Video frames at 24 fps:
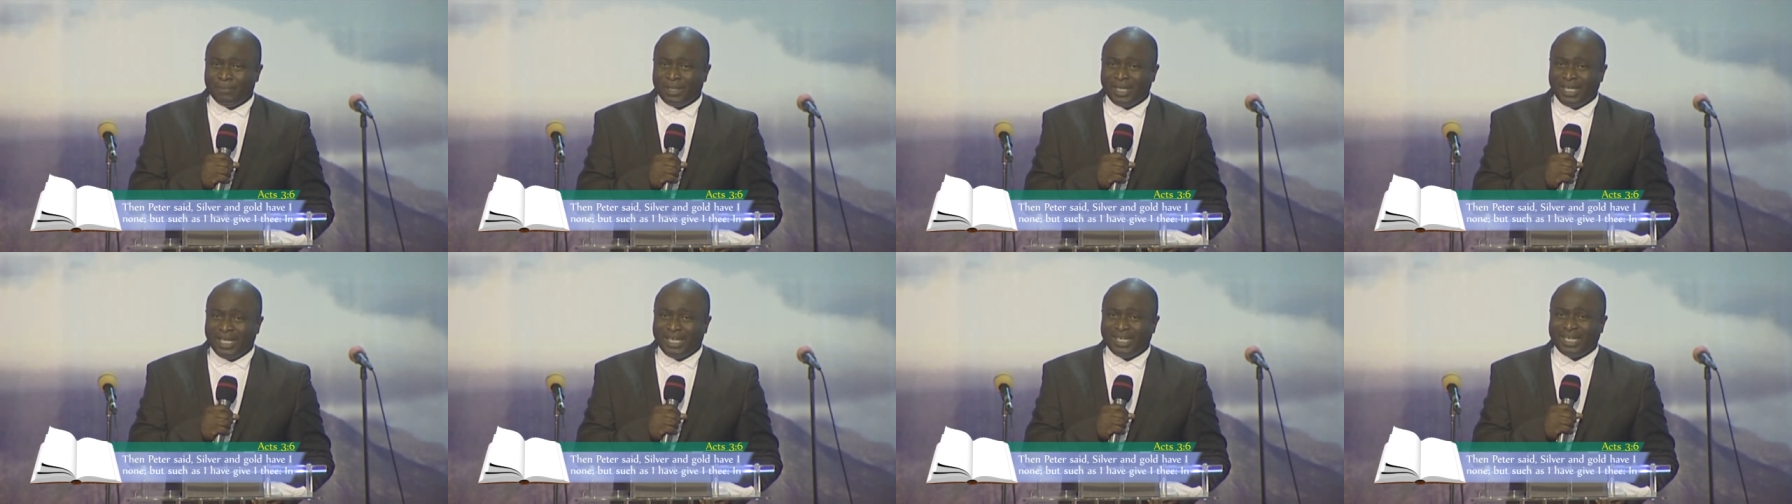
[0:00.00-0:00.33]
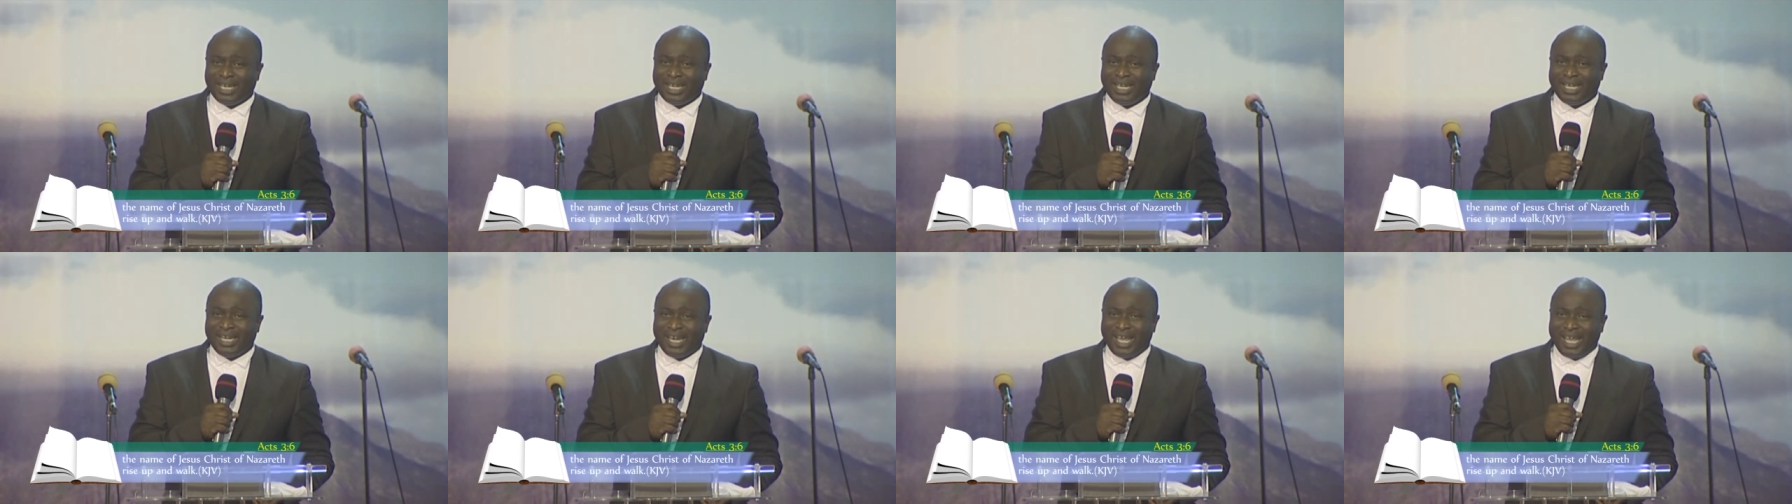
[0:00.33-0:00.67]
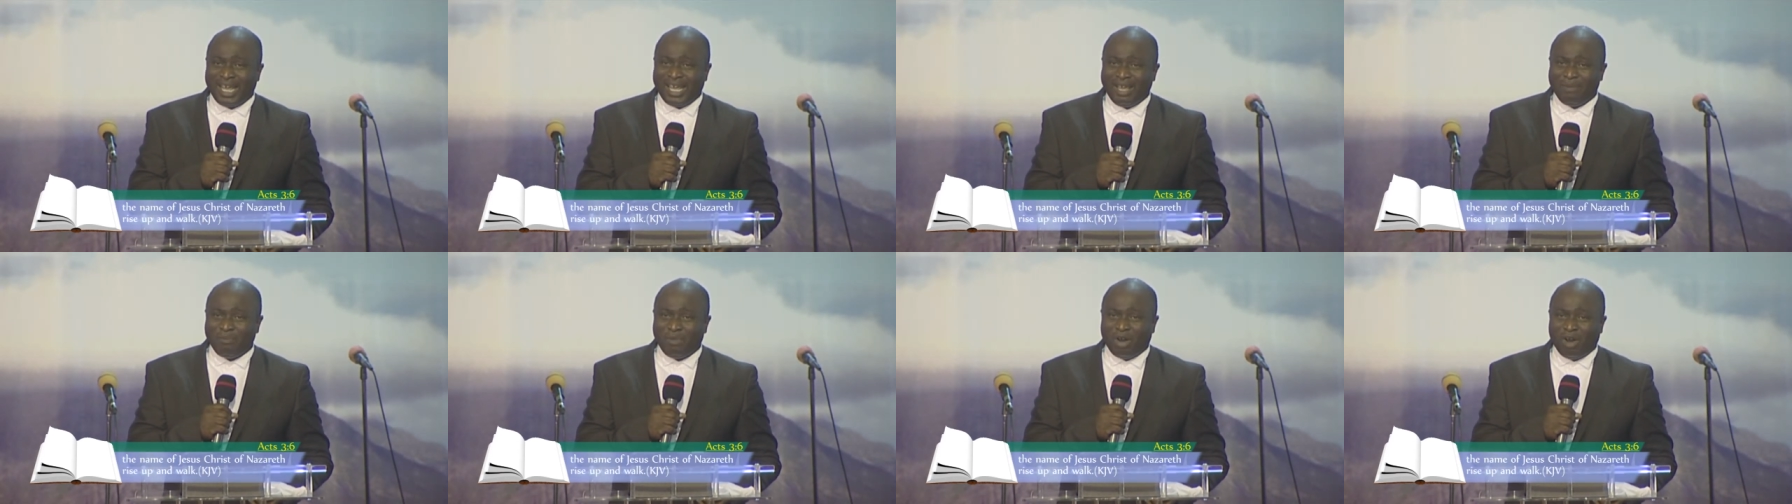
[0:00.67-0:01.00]
in the
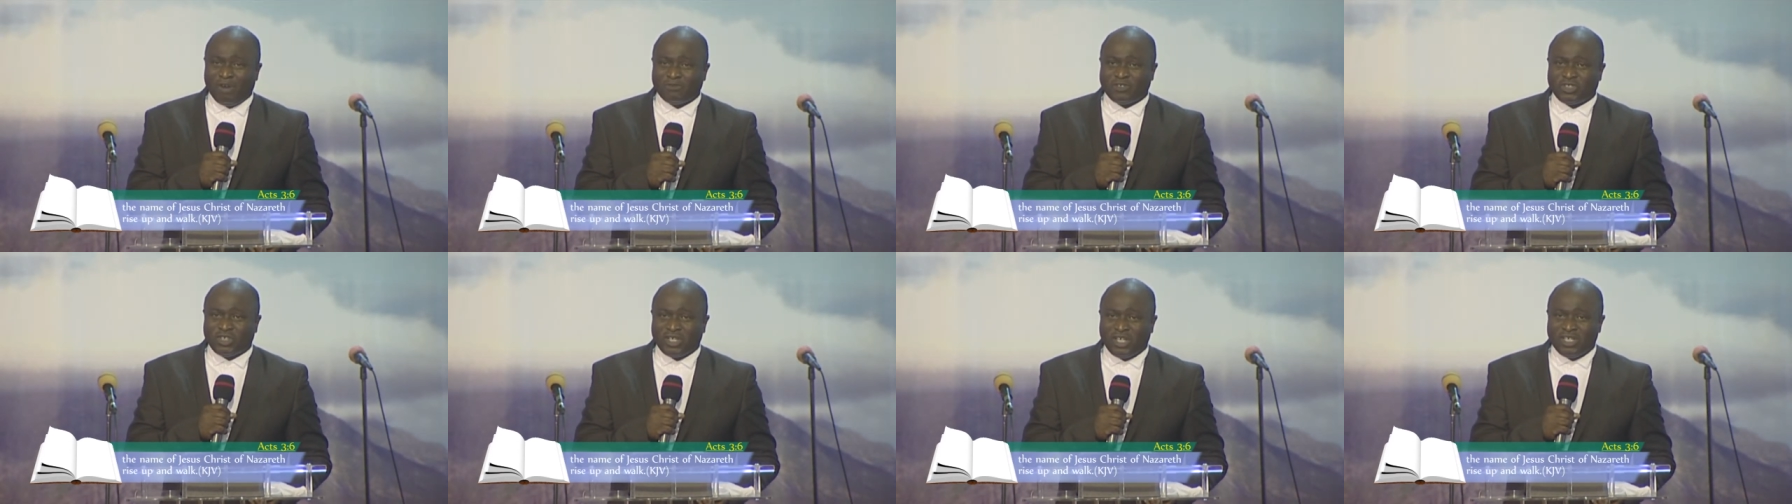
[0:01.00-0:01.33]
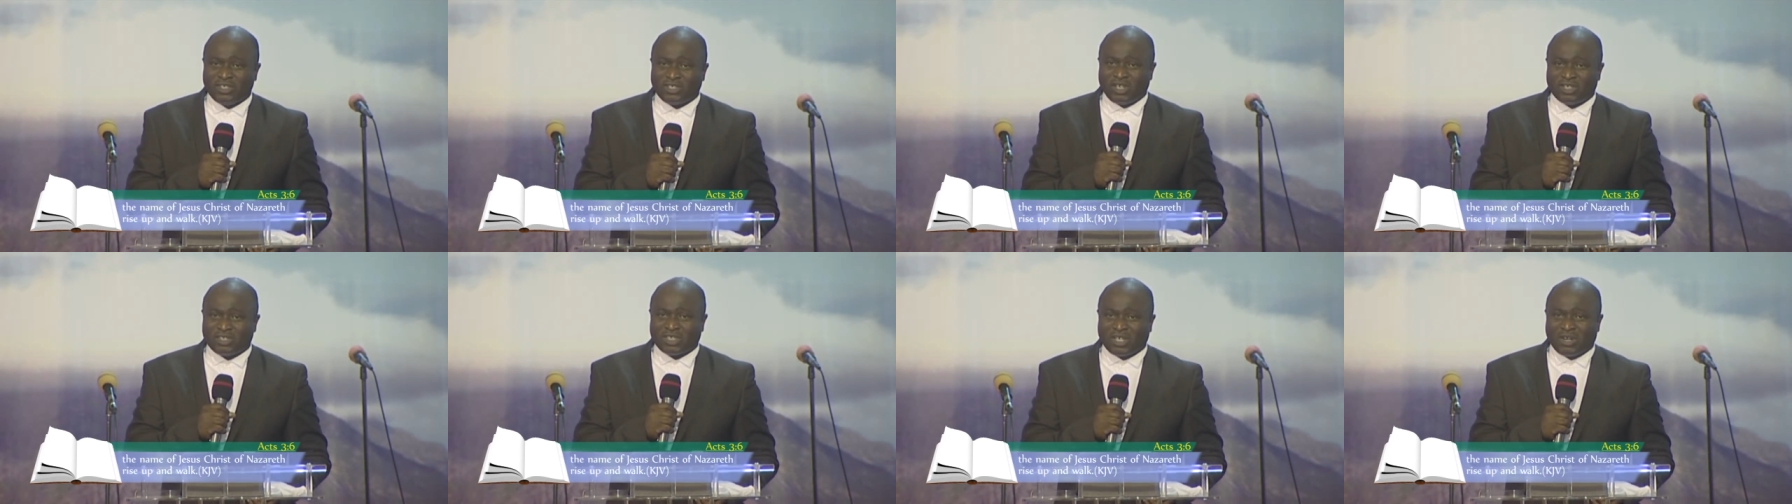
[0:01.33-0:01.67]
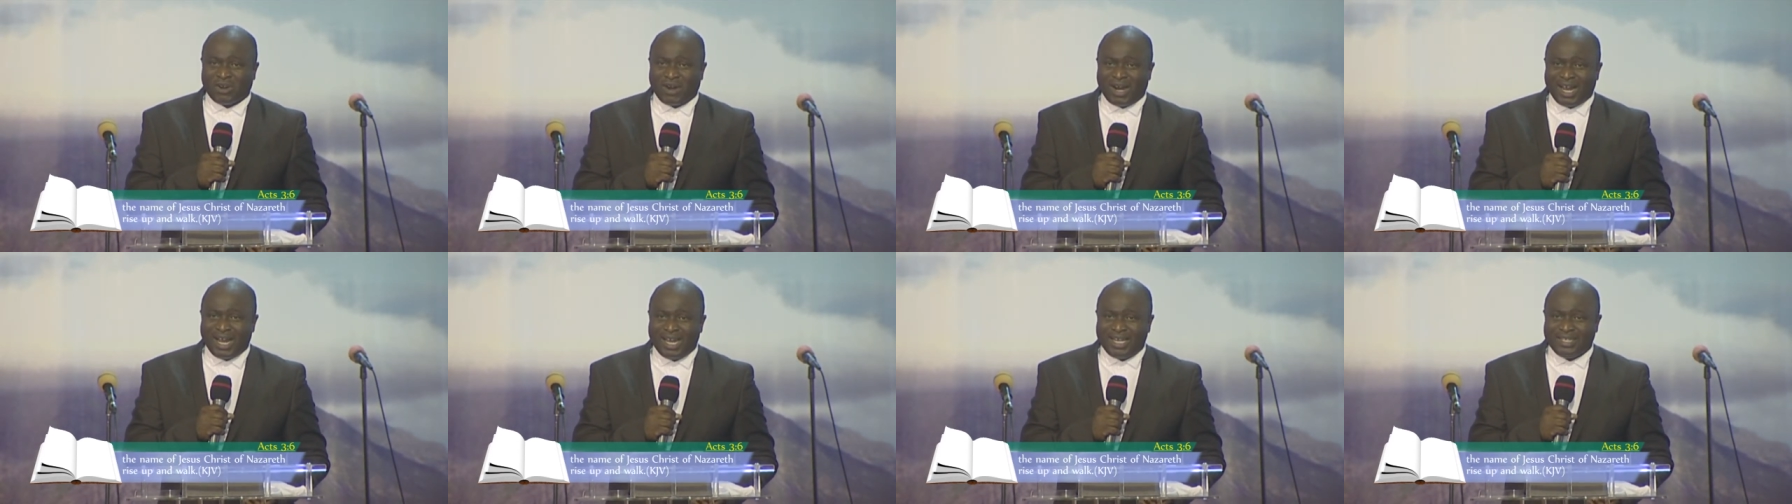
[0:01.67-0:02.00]
name of Jesus
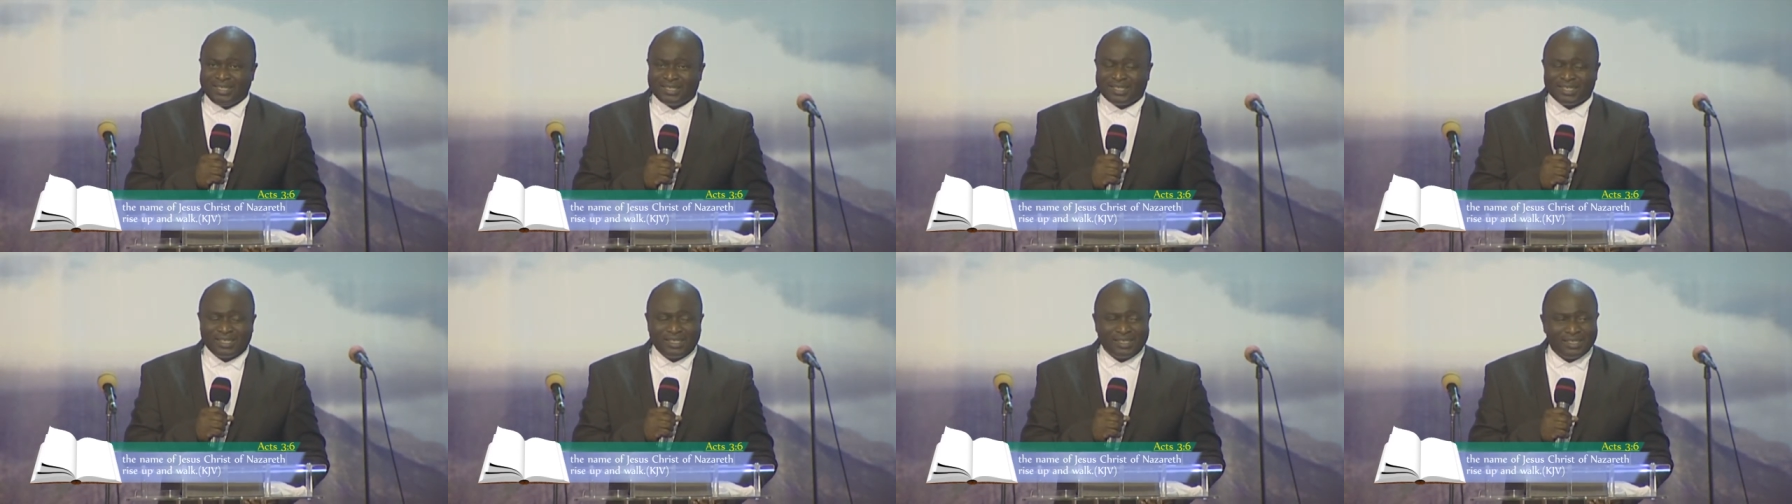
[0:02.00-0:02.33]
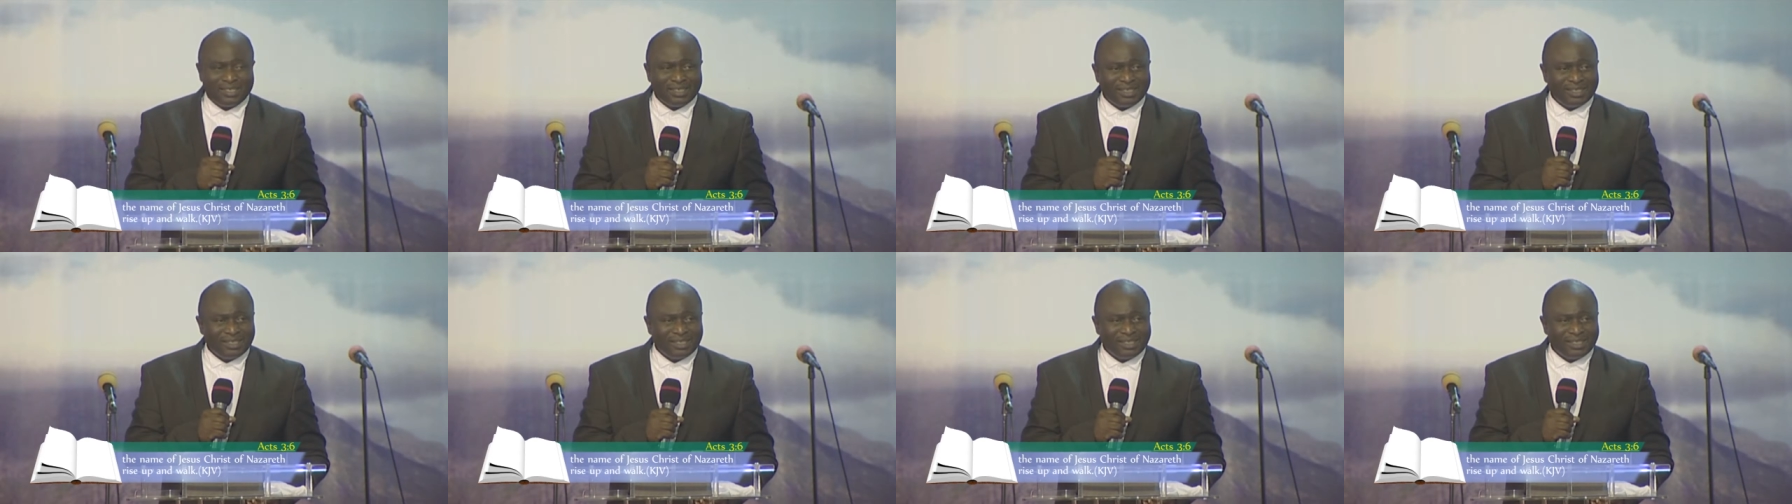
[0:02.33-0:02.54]
Christ,